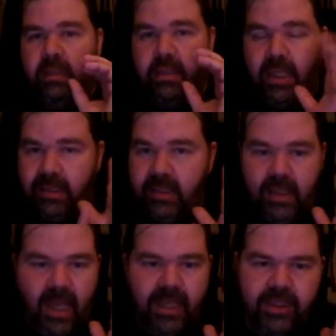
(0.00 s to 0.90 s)
nothing
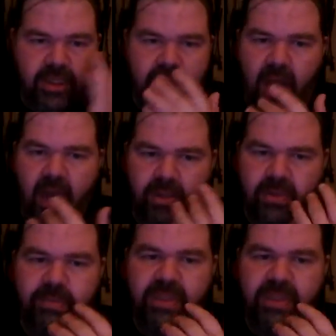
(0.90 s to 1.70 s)
not colored,